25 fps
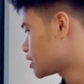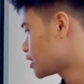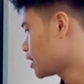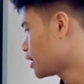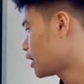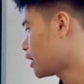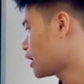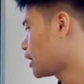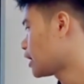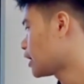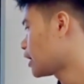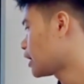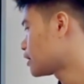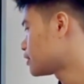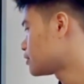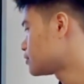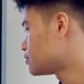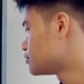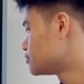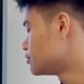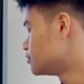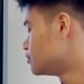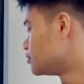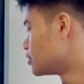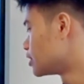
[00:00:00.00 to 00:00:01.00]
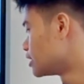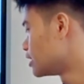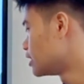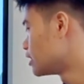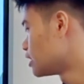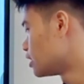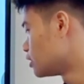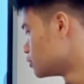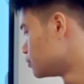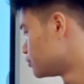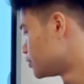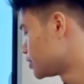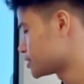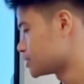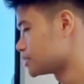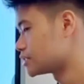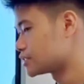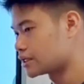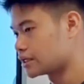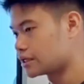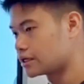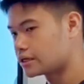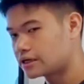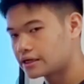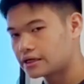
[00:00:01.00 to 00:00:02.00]
and really low
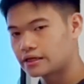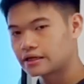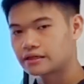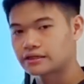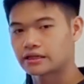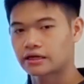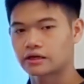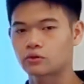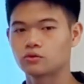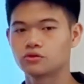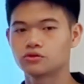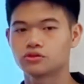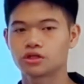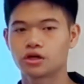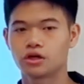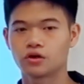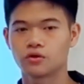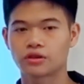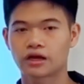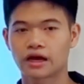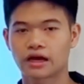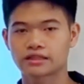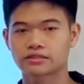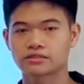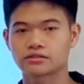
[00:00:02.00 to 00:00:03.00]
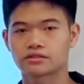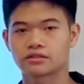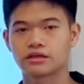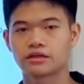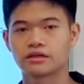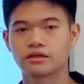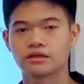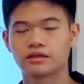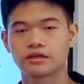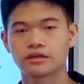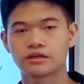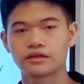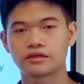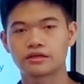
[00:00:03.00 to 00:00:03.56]
recency. That will show that they